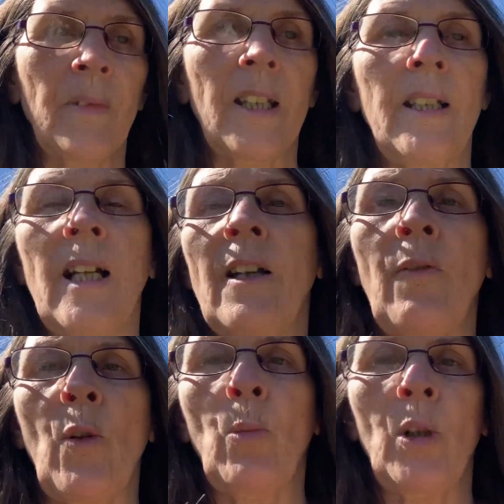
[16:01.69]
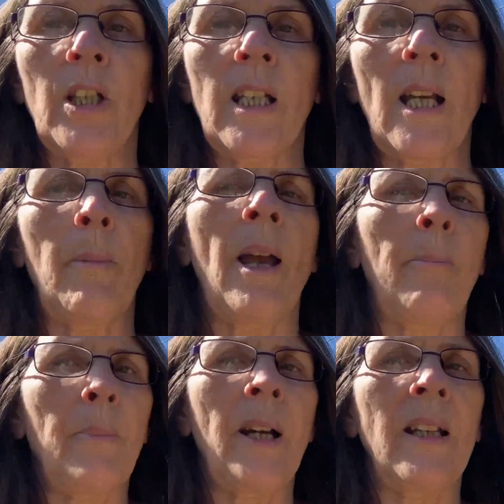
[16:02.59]
none of them want to come out.
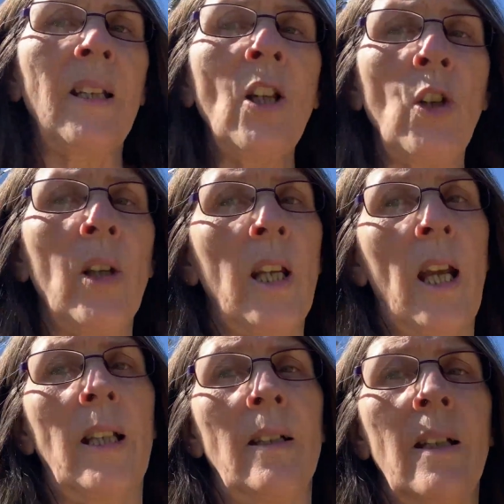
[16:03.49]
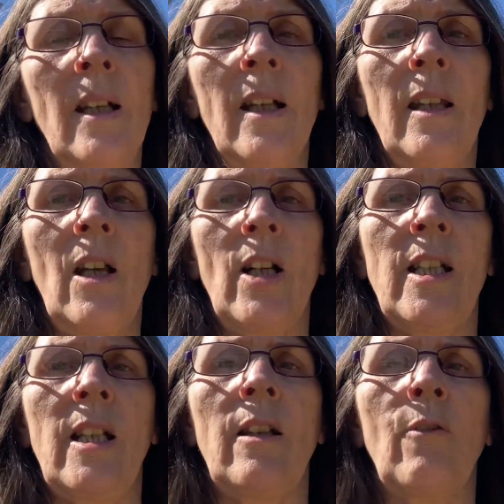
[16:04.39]
But I think you get the
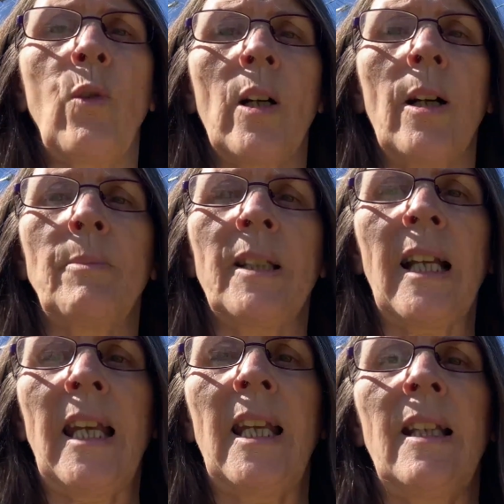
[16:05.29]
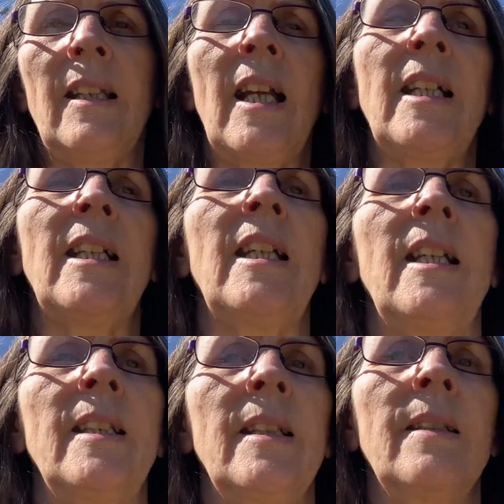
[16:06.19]
idea of what I'm saying, that it
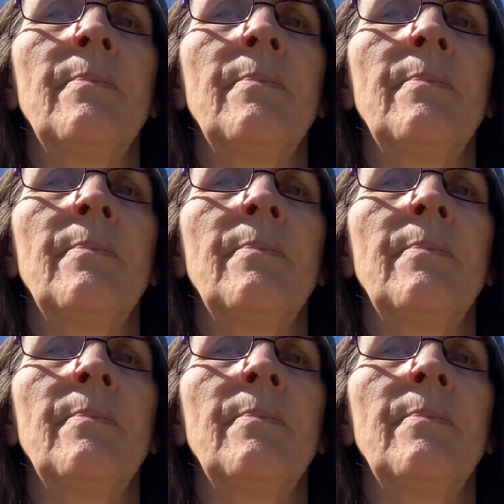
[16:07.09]
is